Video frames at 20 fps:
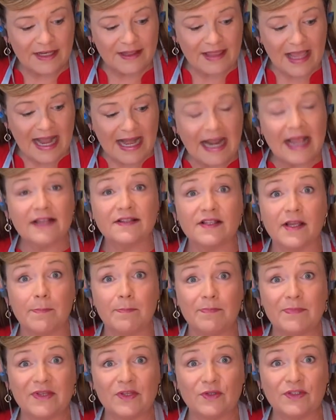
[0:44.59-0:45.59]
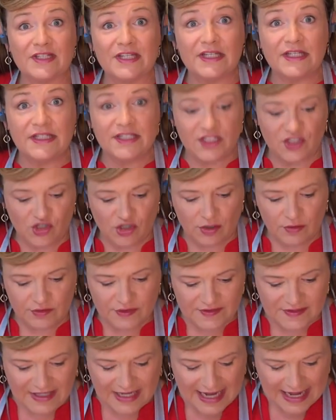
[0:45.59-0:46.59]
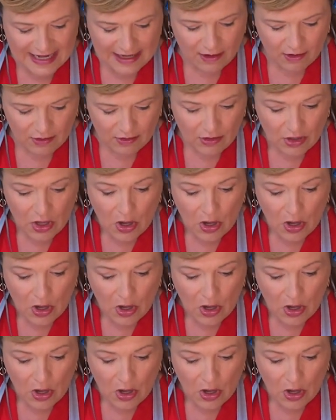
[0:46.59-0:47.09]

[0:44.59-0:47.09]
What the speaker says: that has a built-in digital scale,